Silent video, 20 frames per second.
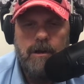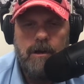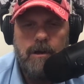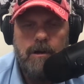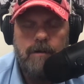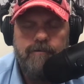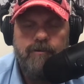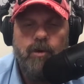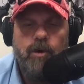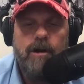
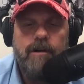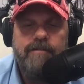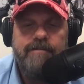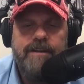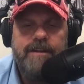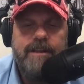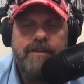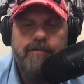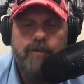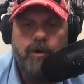
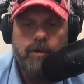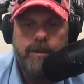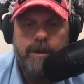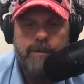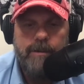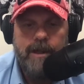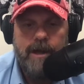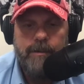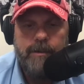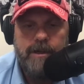454
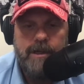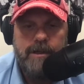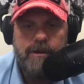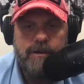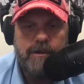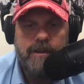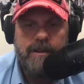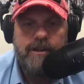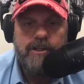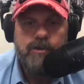people that were
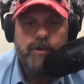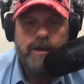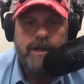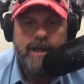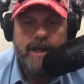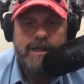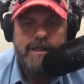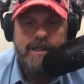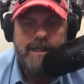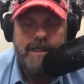killed. And then
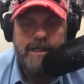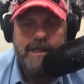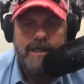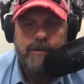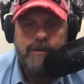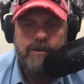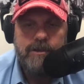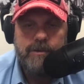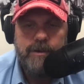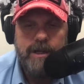2019, it
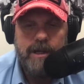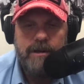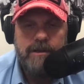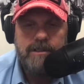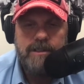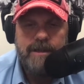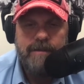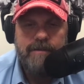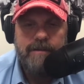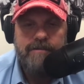was
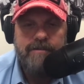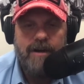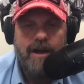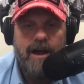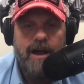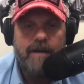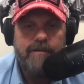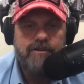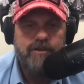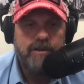
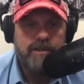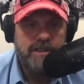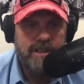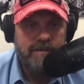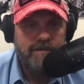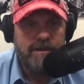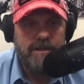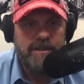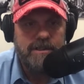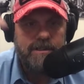375. So that's
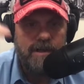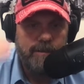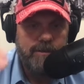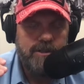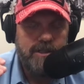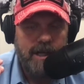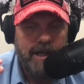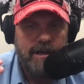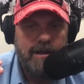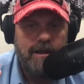even a
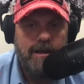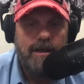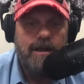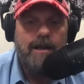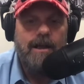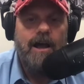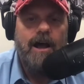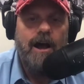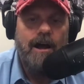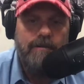subset
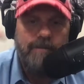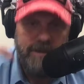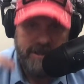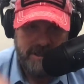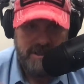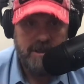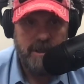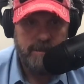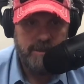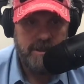of the
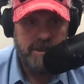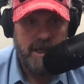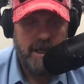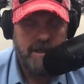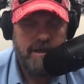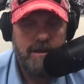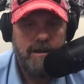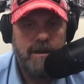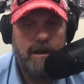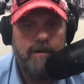subset
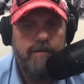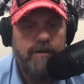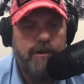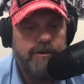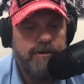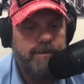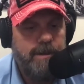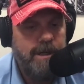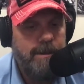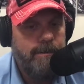of
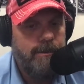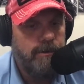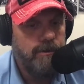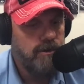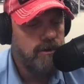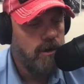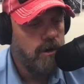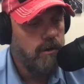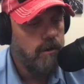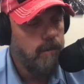those people.
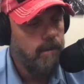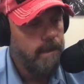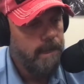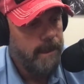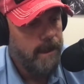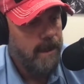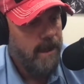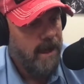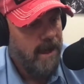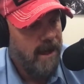So
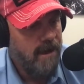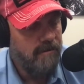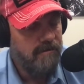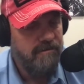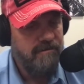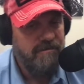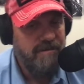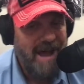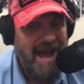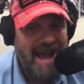a
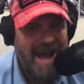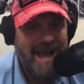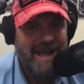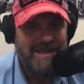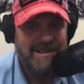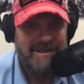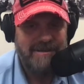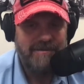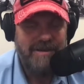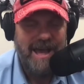
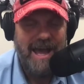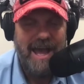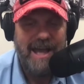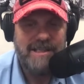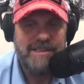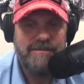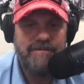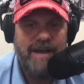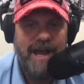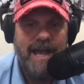vast,
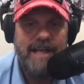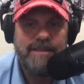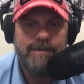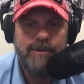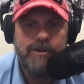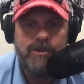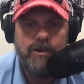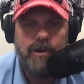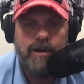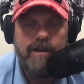vast, vast
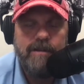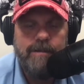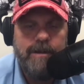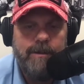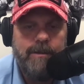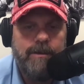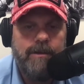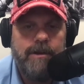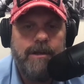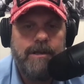majority of
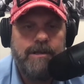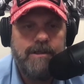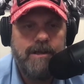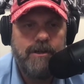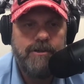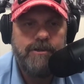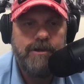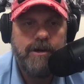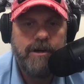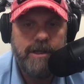people in this
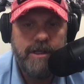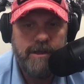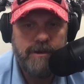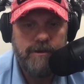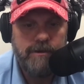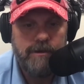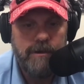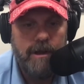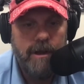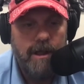country are
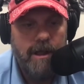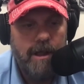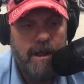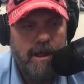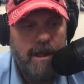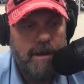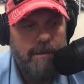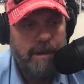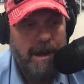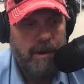killed
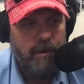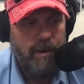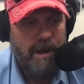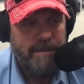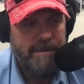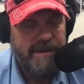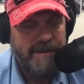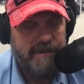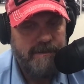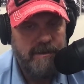by
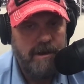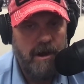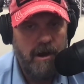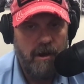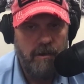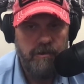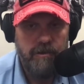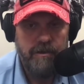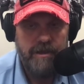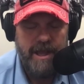weapons
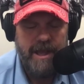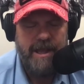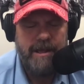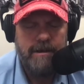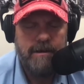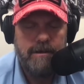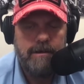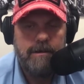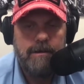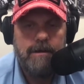other
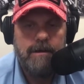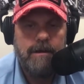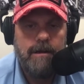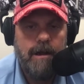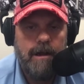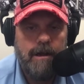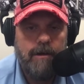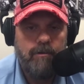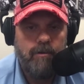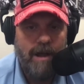than
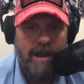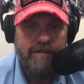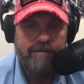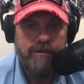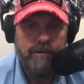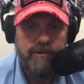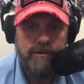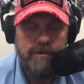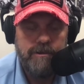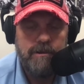uh,
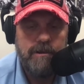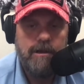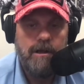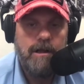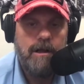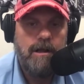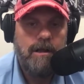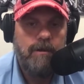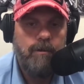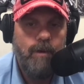rifles,
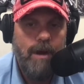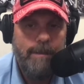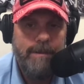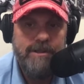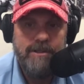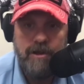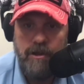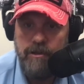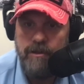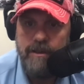uh,
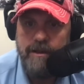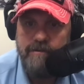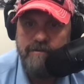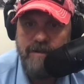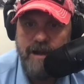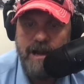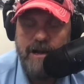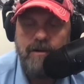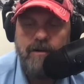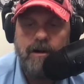weapons other than
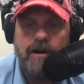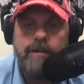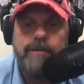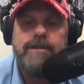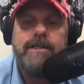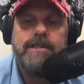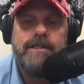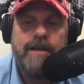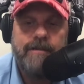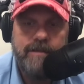firearms,
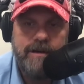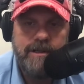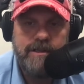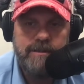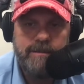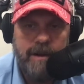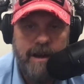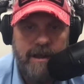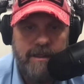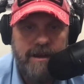as
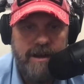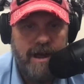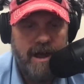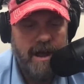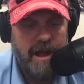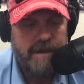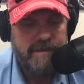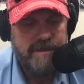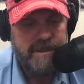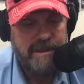evidenced by the
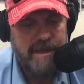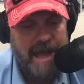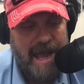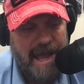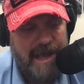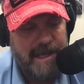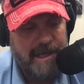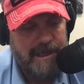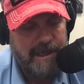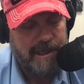knives and the
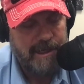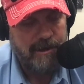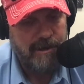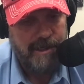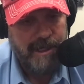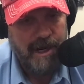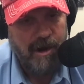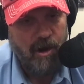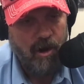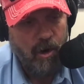hacking here.
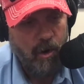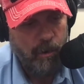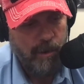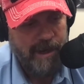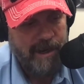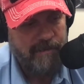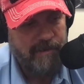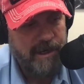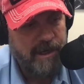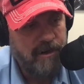Yet all
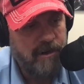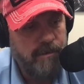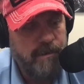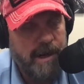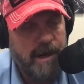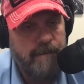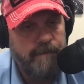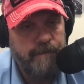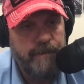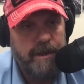we ever hear
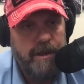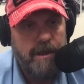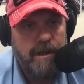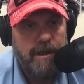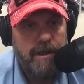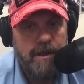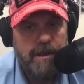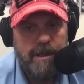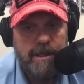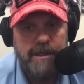about
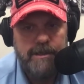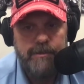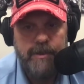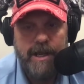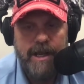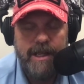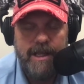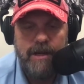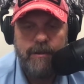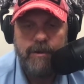is we
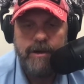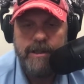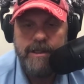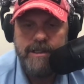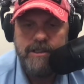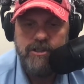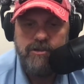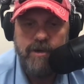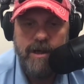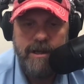got to get rid of
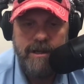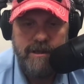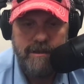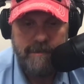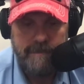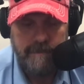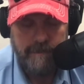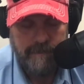these dreaded